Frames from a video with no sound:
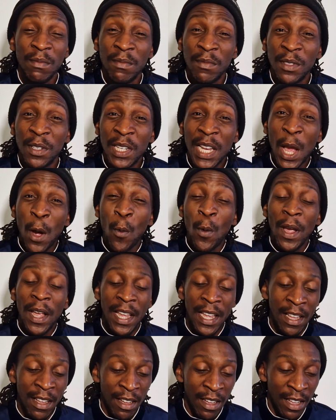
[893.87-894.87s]
So now we're
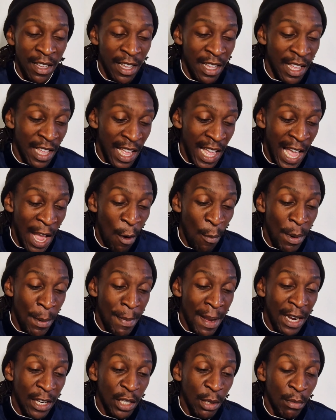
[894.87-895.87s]
here. I'll be
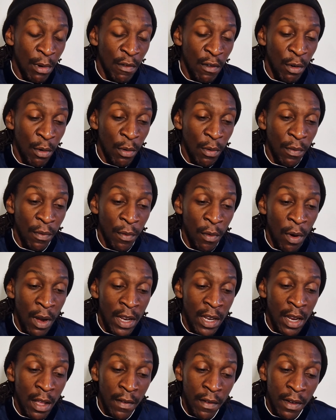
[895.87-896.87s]
back tomorrow for
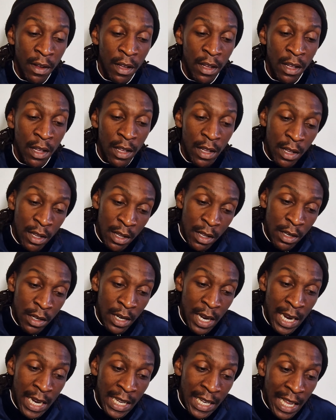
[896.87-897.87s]
another
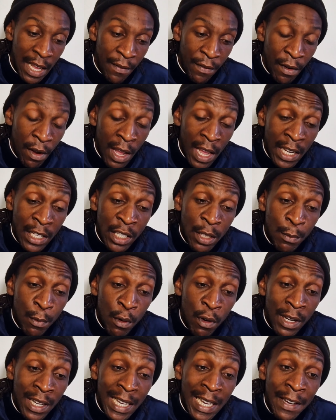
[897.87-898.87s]
daily gaffer. And
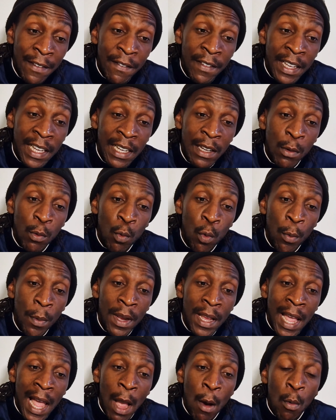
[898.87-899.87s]
tomorrow evening, we'll
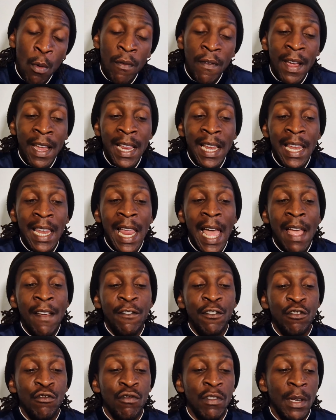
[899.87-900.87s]
be out with a live
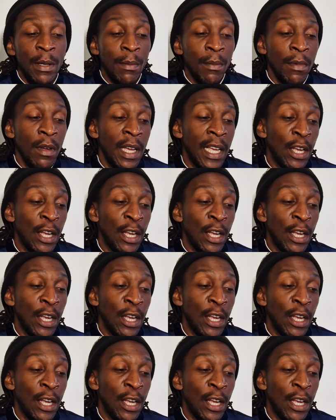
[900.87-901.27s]
stream, a